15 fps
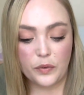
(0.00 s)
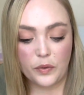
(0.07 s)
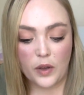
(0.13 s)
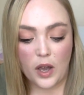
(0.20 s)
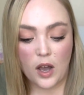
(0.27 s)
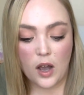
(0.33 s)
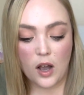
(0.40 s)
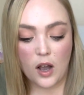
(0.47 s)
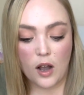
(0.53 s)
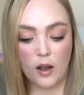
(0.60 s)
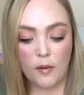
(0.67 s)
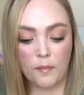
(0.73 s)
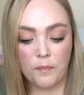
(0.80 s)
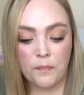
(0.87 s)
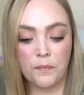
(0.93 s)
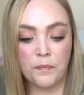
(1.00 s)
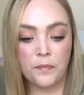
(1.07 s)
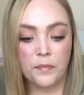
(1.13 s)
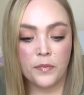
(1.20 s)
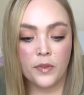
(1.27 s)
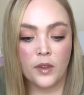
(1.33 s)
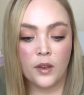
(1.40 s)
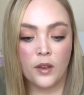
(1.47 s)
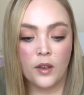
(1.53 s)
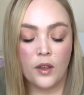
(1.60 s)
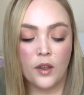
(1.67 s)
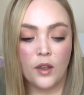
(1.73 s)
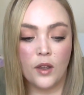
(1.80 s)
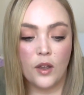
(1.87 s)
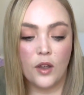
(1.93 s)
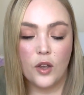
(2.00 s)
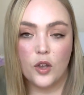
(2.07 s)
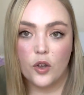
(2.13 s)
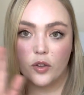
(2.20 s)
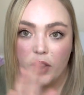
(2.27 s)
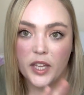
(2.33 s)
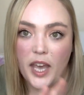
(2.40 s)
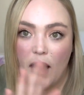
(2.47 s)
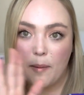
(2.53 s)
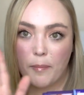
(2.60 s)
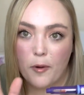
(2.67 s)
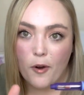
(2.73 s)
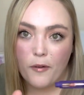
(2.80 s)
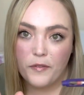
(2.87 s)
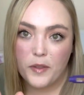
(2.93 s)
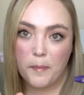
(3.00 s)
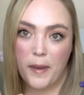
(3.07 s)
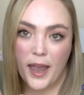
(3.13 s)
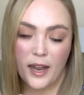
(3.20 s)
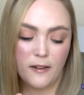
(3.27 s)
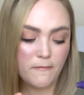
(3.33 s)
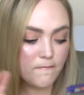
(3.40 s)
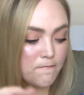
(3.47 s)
got the cap off the pen,